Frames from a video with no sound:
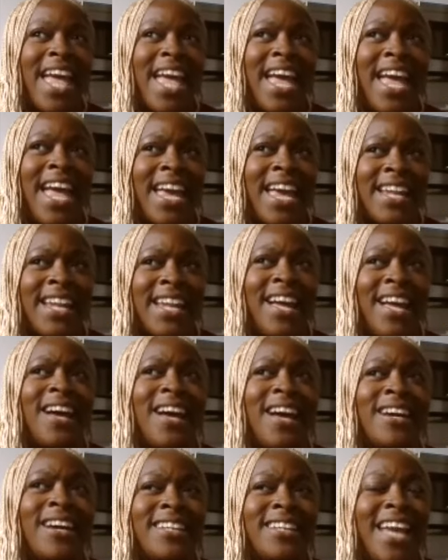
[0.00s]
and
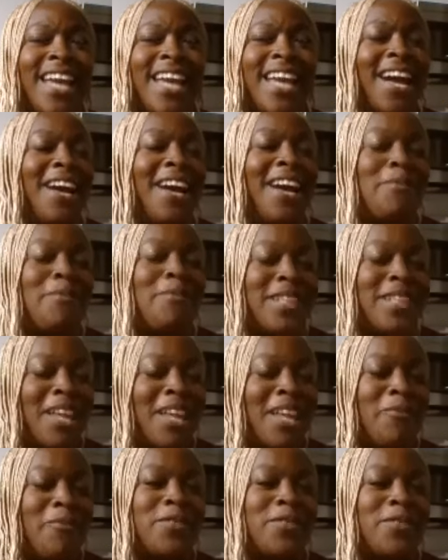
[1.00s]
uh, yeah, I would
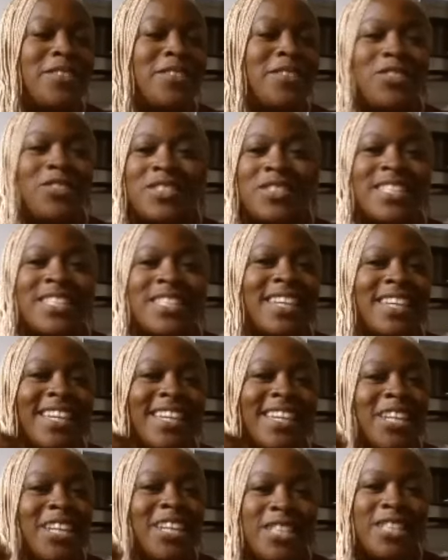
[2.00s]
love to just
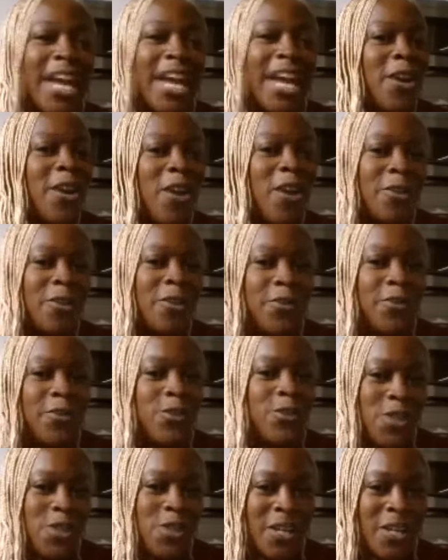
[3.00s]
take her on a
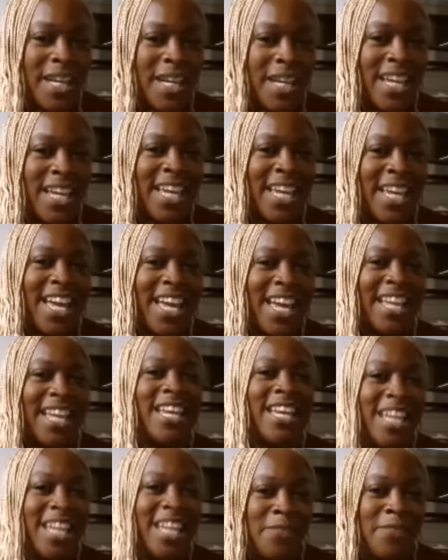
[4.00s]
food journey
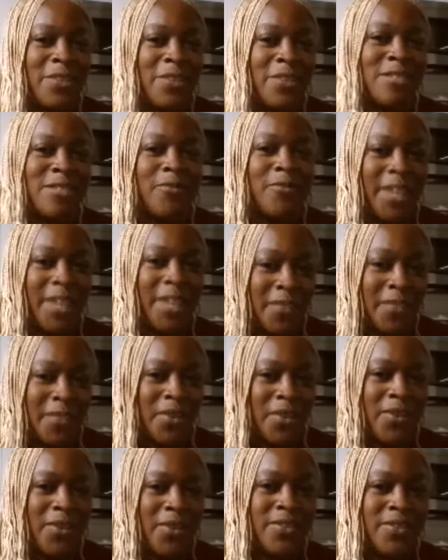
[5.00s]
and give her some
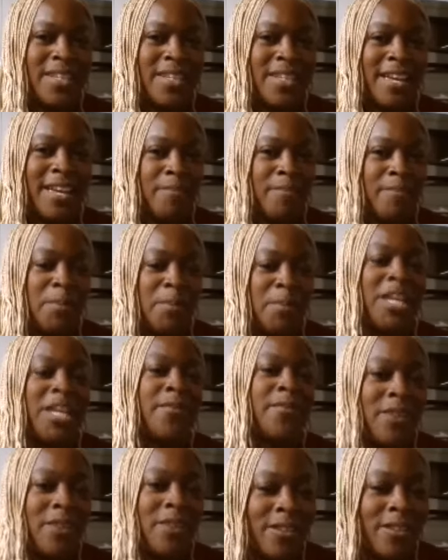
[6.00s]
flavors maybe
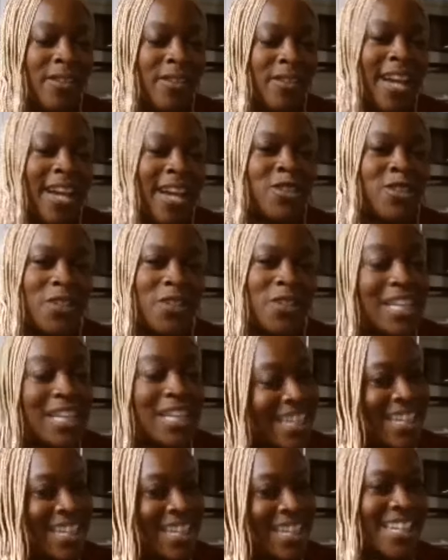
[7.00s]
give her a little extra
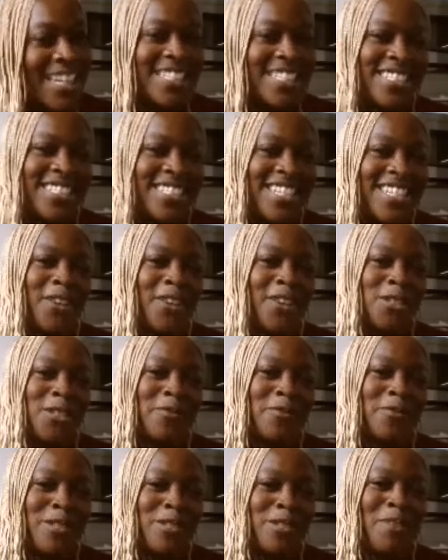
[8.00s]
heat and see how
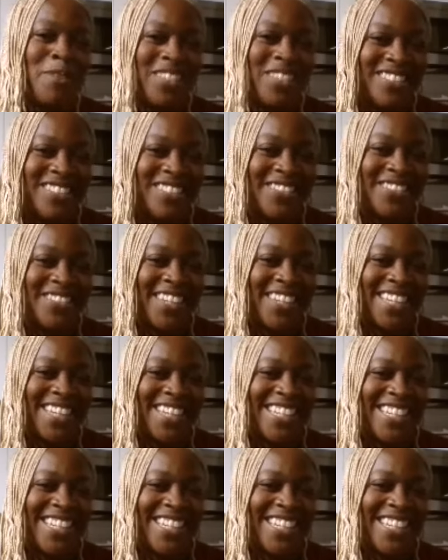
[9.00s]
she responds to it.